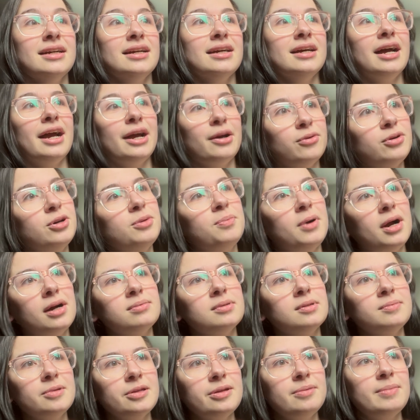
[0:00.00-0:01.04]
I would
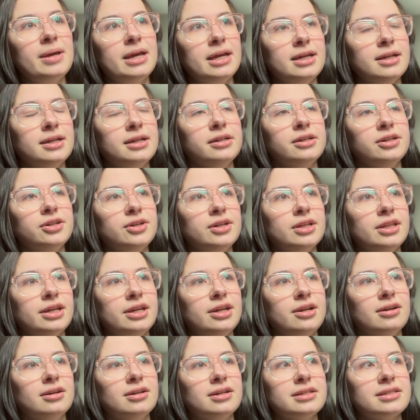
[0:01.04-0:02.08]
probably make it in acrylic
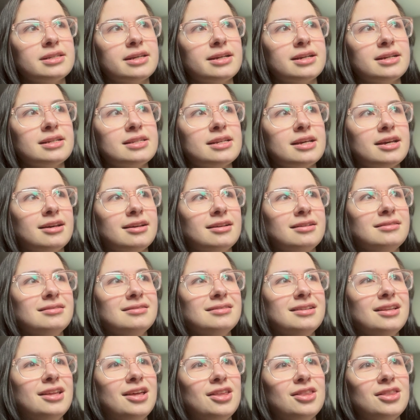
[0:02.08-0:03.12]
yarn because, like I said,
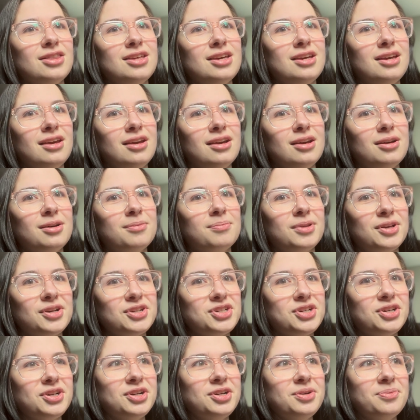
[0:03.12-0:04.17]
the
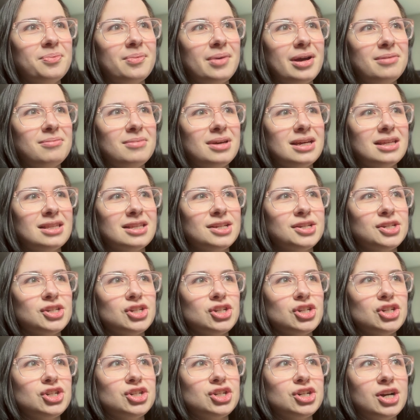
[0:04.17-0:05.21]
plush yarn might make this
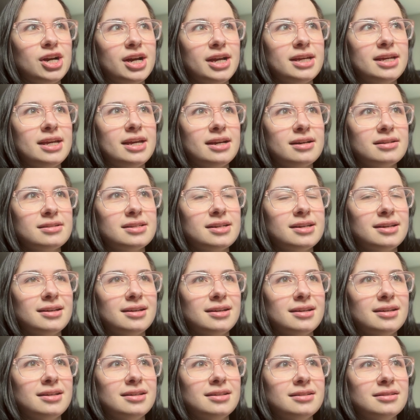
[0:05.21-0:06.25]

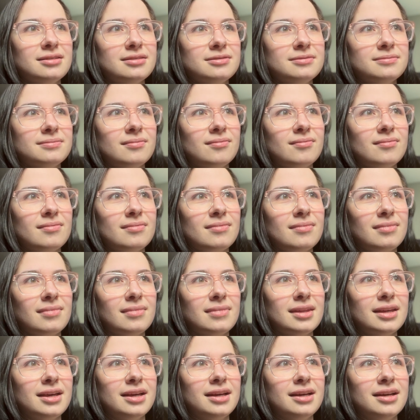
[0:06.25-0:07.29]
gigantic,
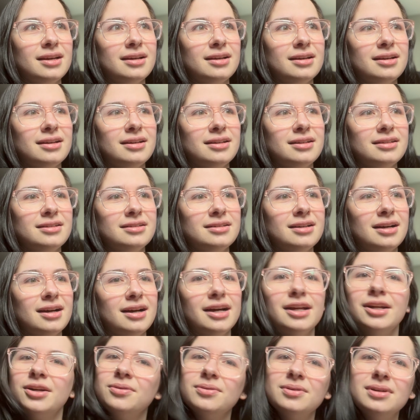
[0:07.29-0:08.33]
and
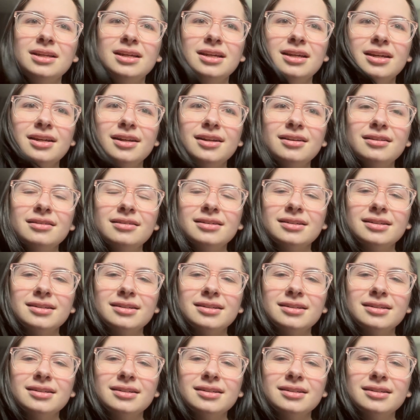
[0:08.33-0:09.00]
I don't need